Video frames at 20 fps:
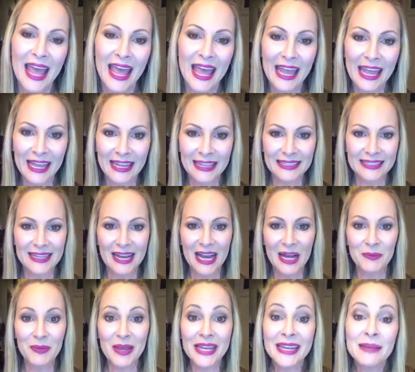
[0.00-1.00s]
and
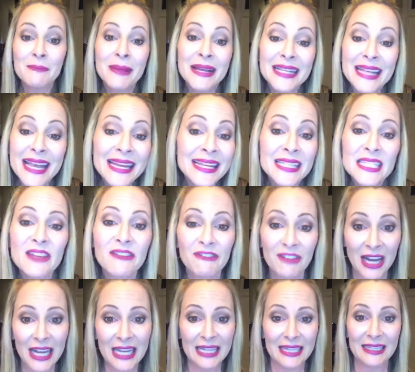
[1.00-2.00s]
it's
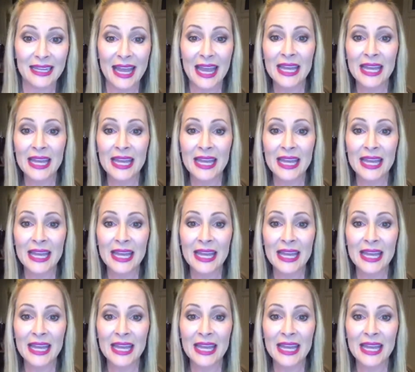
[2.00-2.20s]
fun,